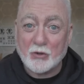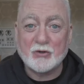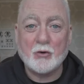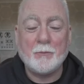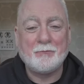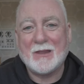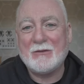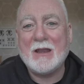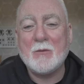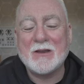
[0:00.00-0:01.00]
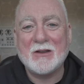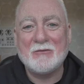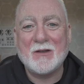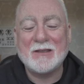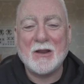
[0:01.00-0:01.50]
So if anyone can
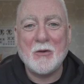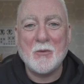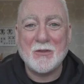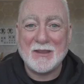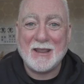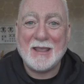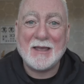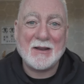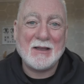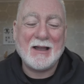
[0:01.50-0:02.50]
figure out what the R,